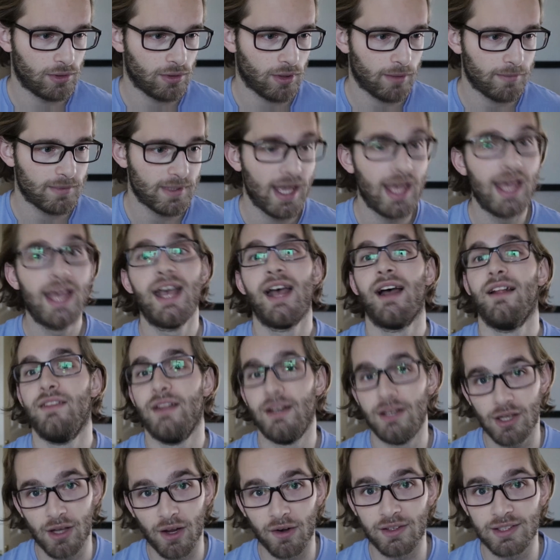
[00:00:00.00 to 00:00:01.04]
with dreams, and
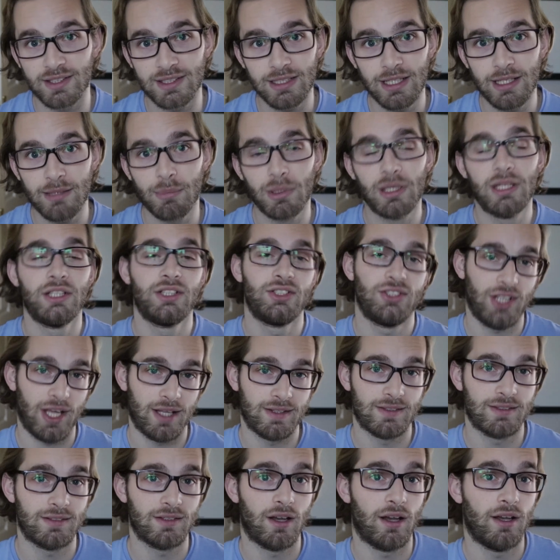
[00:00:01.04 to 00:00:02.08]
then you go to sleep.
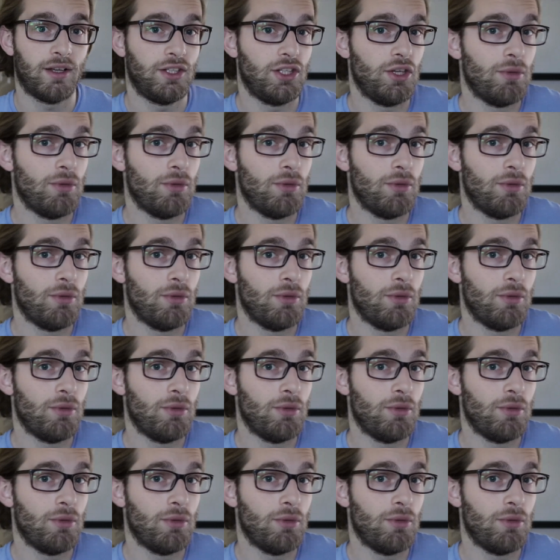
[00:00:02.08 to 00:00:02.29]
Chances are